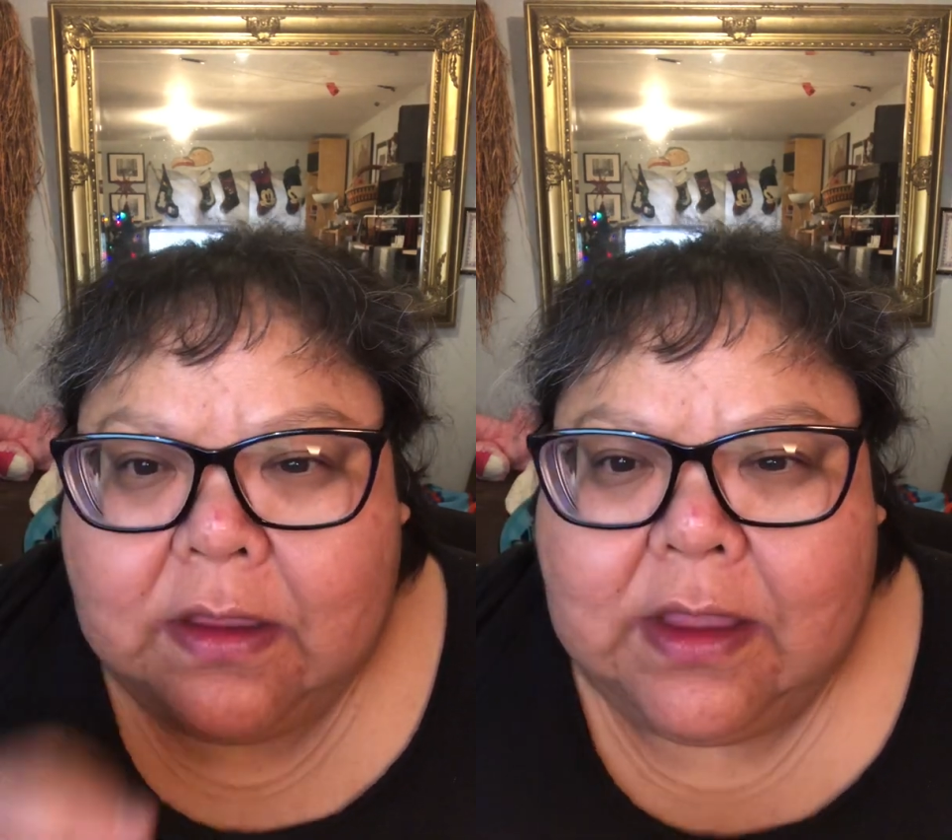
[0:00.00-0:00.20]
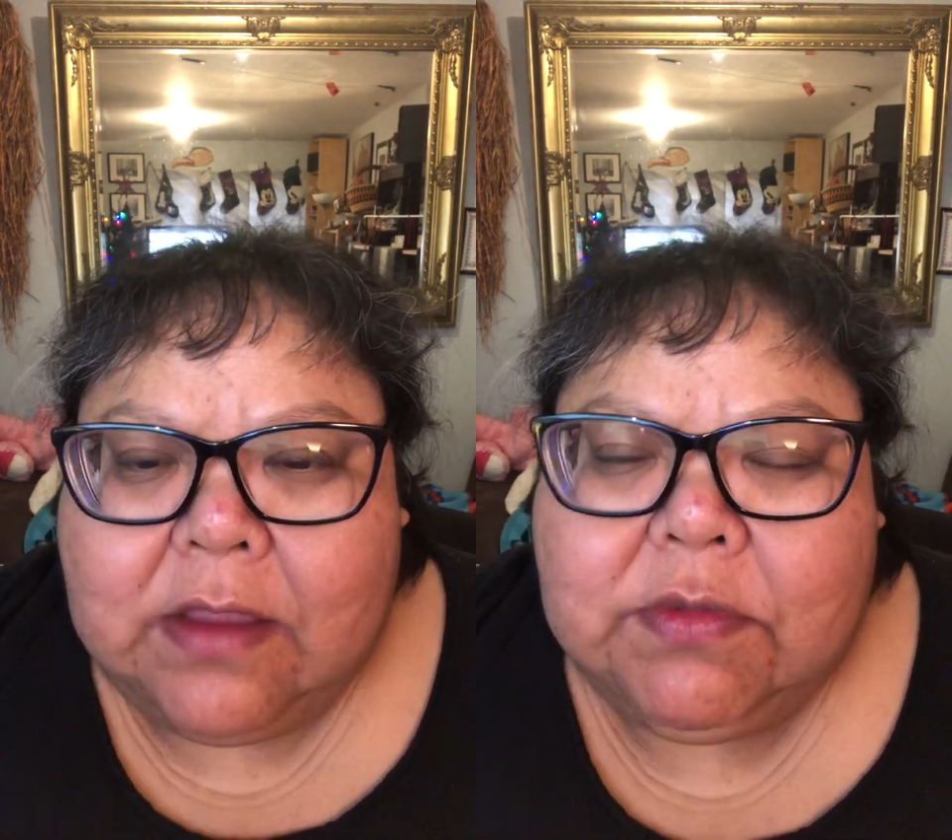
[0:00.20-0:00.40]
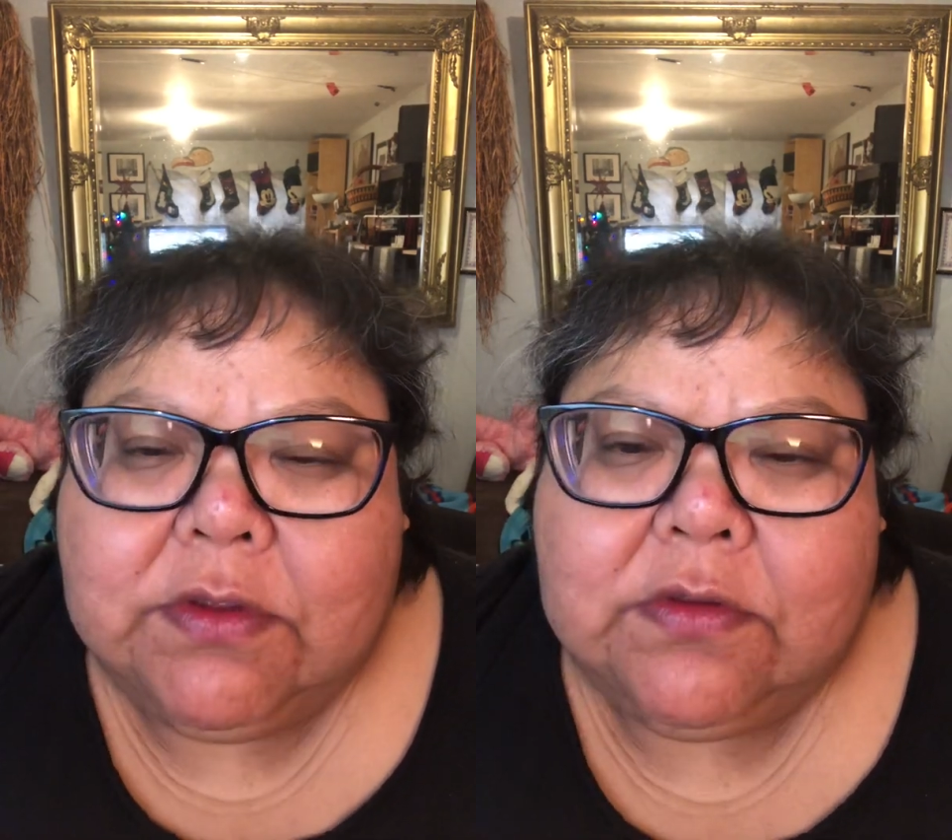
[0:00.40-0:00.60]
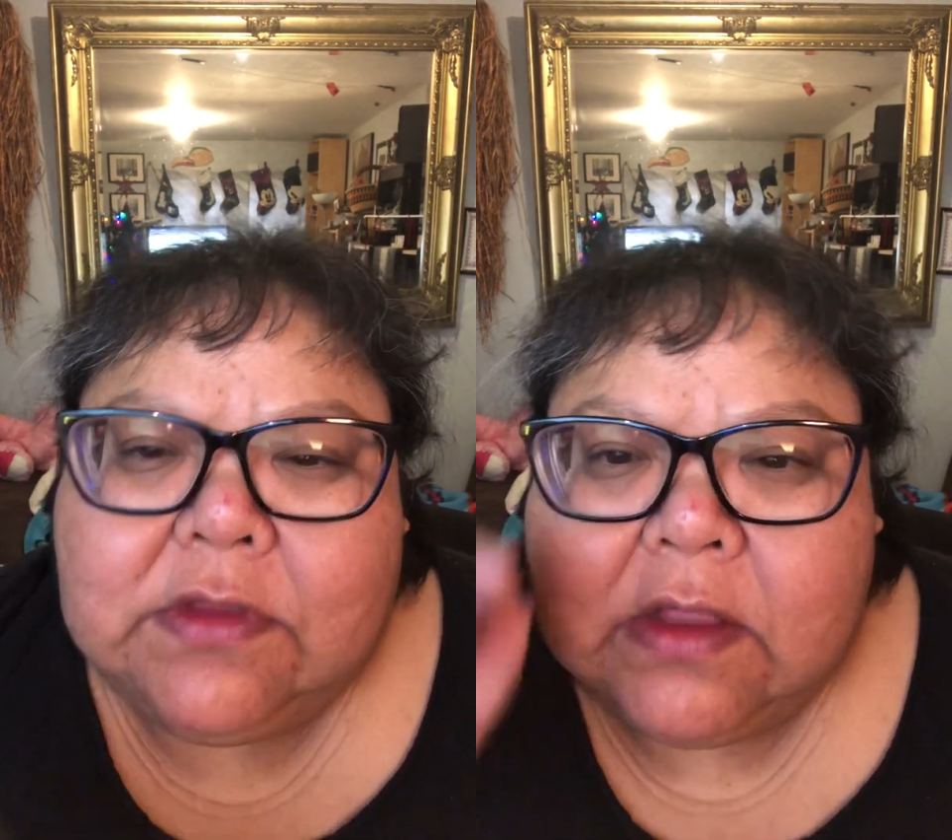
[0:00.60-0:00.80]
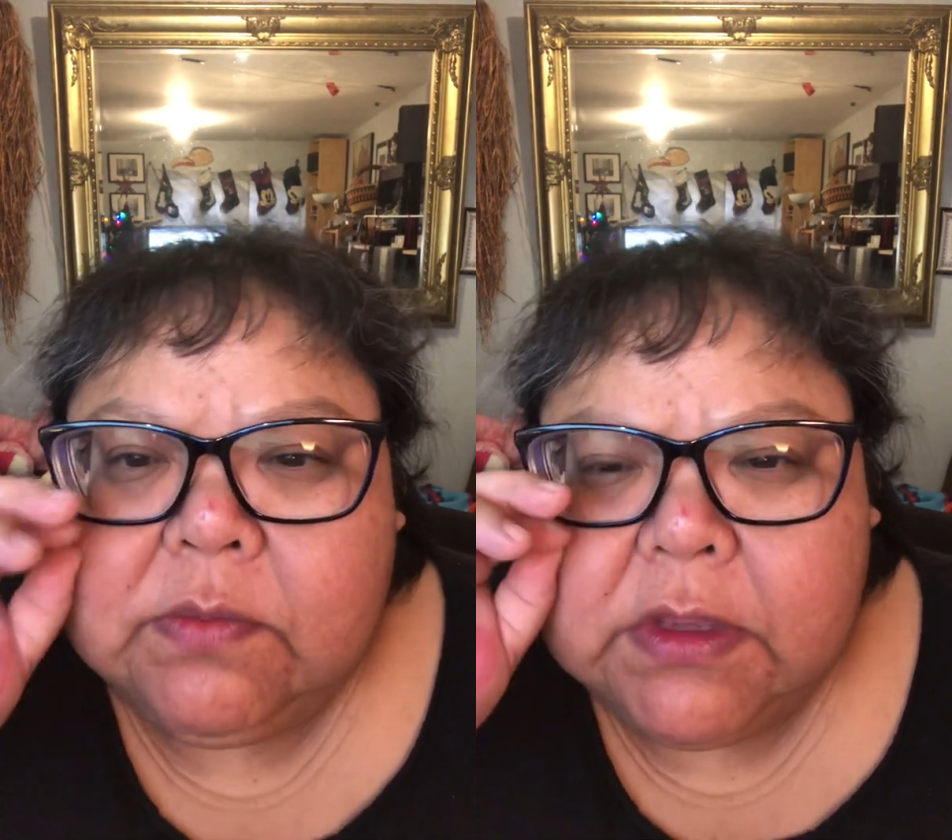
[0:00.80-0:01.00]

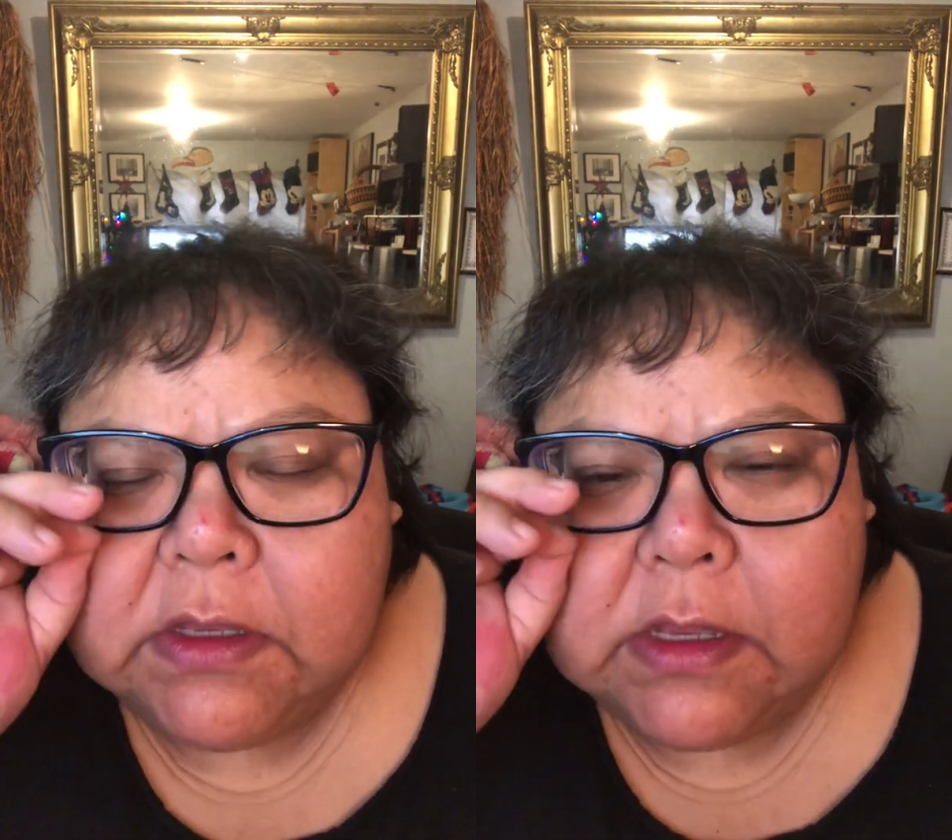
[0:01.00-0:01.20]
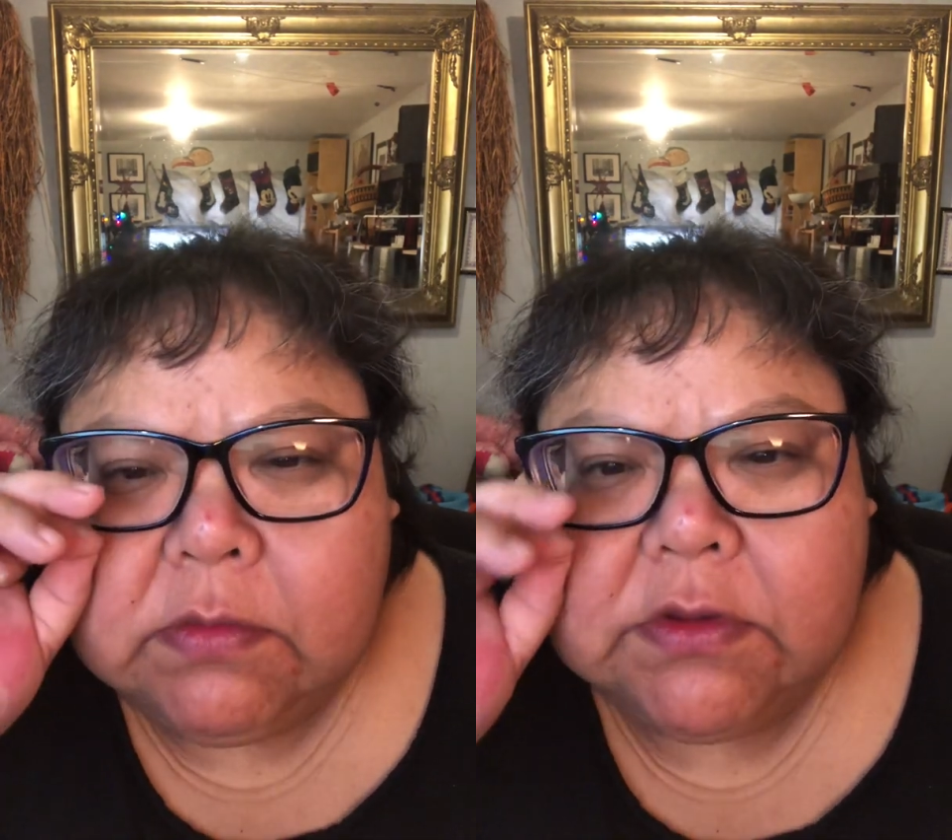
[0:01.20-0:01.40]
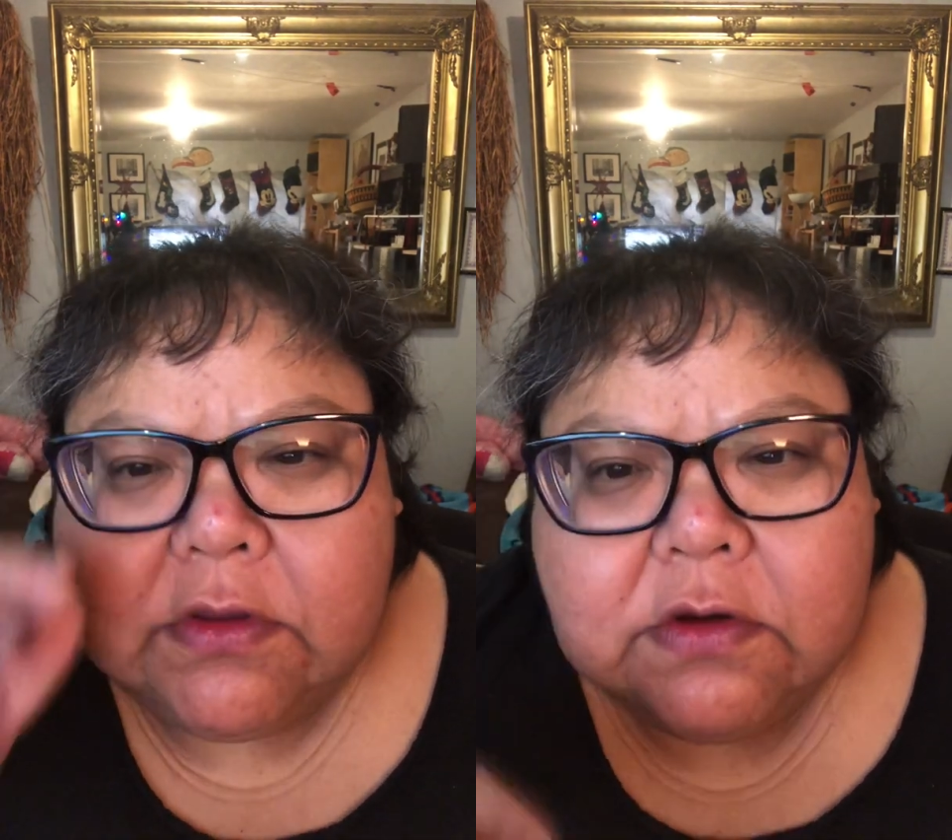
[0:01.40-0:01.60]
they'll be able to